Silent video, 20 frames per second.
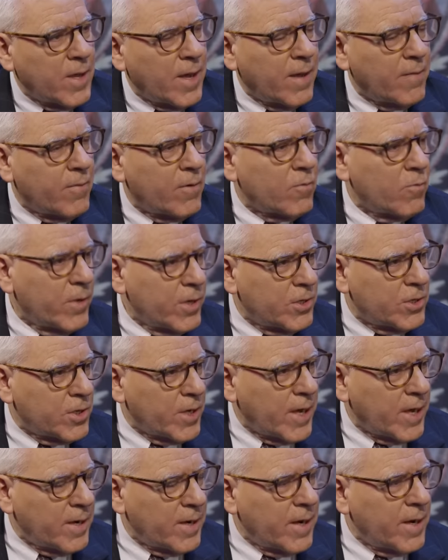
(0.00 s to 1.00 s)
to have a
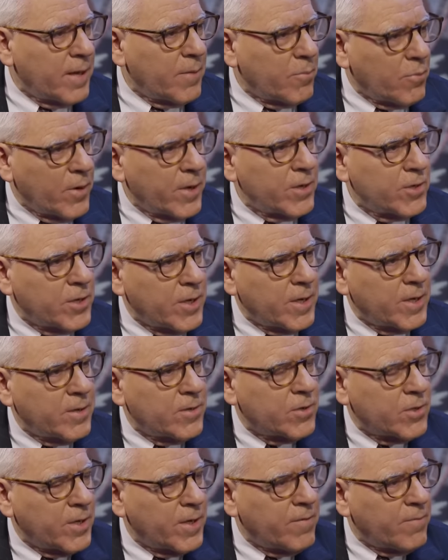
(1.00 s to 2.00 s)
reset and he brings in
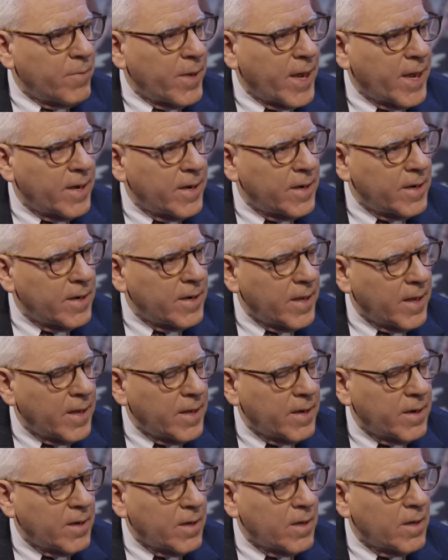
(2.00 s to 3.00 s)
Steve Bannon
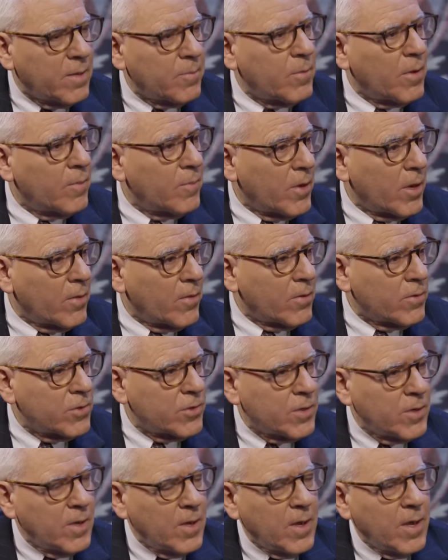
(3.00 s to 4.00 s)
and um, um
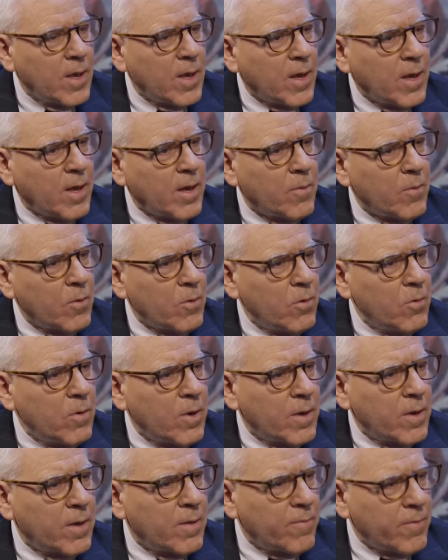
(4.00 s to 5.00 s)
others. Uh, who
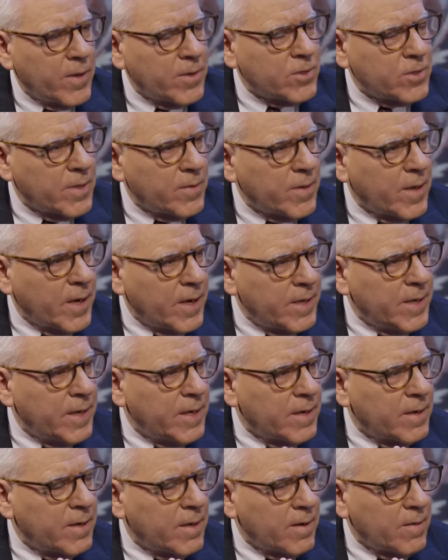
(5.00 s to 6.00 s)
convinced him that he
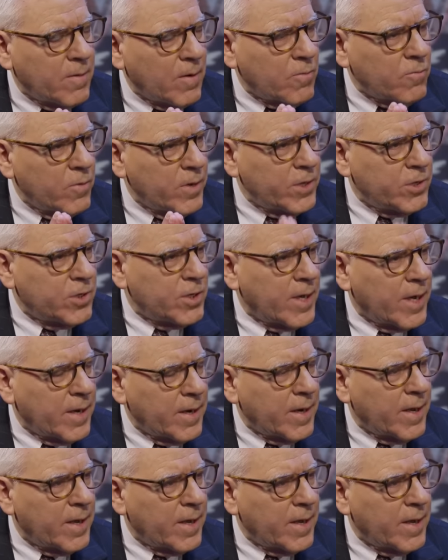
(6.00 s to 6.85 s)
needed a, a, reset,